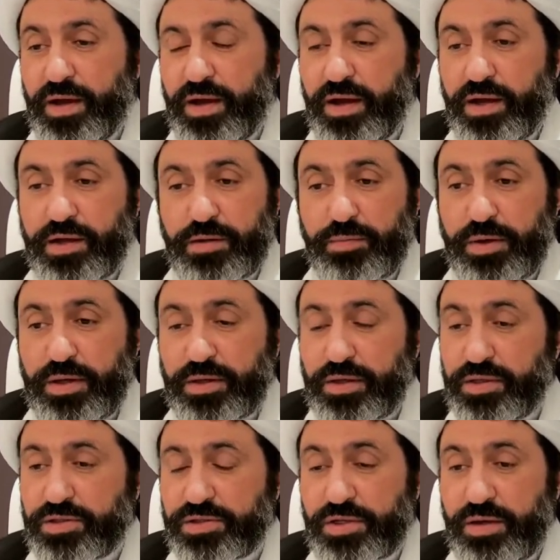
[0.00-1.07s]
Hikmah
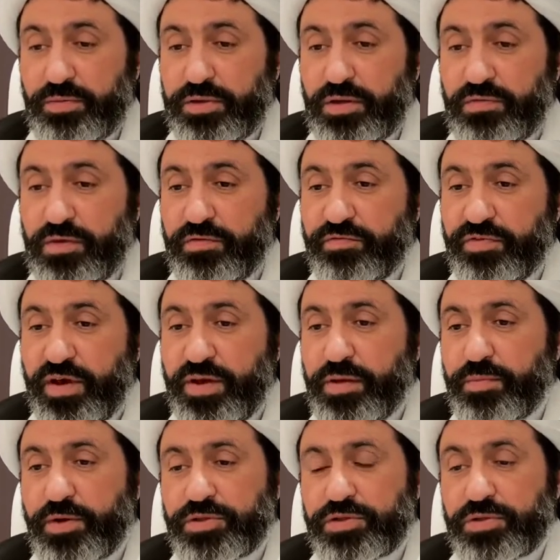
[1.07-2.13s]
is something we very
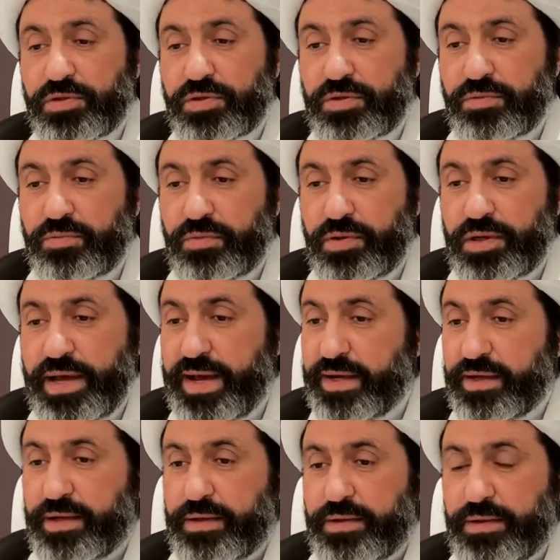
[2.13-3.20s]
much
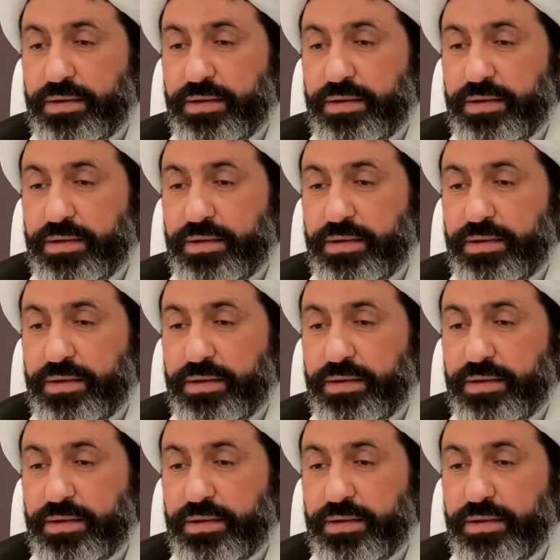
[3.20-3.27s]
lack.